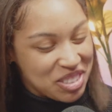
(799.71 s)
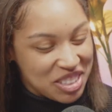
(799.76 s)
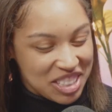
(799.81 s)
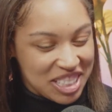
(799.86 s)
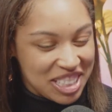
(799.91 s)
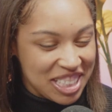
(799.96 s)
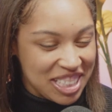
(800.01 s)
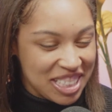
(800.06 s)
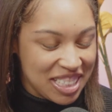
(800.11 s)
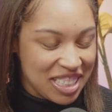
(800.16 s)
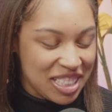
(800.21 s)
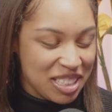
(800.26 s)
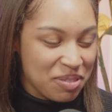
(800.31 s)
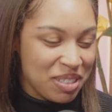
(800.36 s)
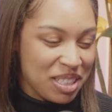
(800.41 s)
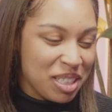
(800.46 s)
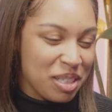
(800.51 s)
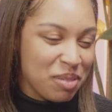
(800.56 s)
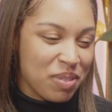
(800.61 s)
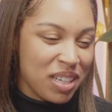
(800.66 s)
I'm trying.
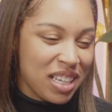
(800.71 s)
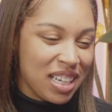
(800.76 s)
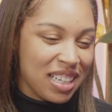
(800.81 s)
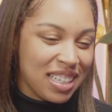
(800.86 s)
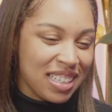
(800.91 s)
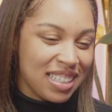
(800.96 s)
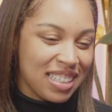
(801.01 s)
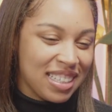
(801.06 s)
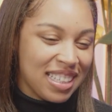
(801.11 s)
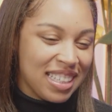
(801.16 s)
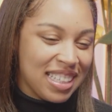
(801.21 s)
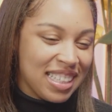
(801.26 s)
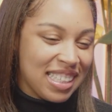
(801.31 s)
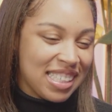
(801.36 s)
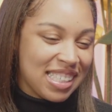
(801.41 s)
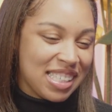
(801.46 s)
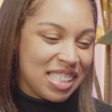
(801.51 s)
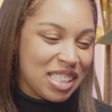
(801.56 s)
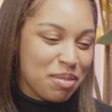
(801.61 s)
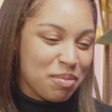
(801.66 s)
I'm getting better.
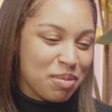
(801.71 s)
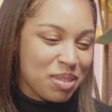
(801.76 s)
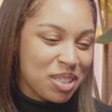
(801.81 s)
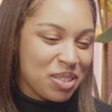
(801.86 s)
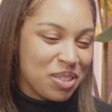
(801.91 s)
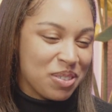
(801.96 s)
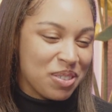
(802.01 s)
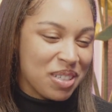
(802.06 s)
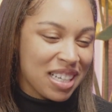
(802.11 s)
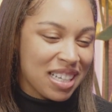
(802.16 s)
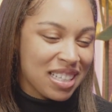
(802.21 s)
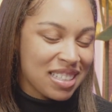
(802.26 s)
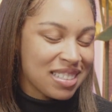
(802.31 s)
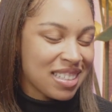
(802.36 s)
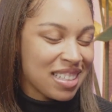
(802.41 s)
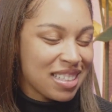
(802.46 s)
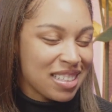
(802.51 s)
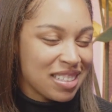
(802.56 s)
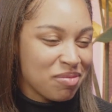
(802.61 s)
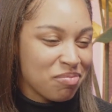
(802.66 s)
Um, so I
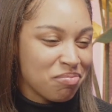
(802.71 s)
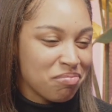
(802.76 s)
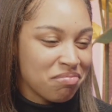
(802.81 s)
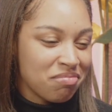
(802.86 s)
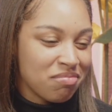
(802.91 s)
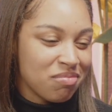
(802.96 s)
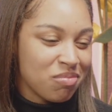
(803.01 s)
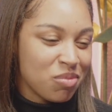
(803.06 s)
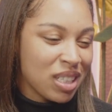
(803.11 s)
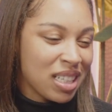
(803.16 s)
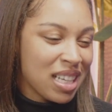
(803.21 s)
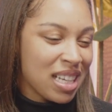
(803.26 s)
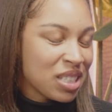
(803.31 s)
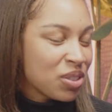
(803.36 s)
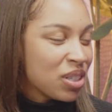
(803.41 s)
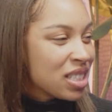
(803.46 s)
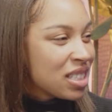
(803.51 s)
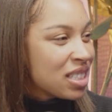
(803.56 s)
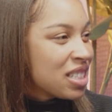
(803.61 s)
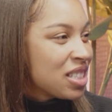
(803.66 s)
guess one
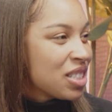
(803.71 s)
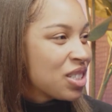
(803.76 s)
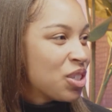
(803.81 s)
last question.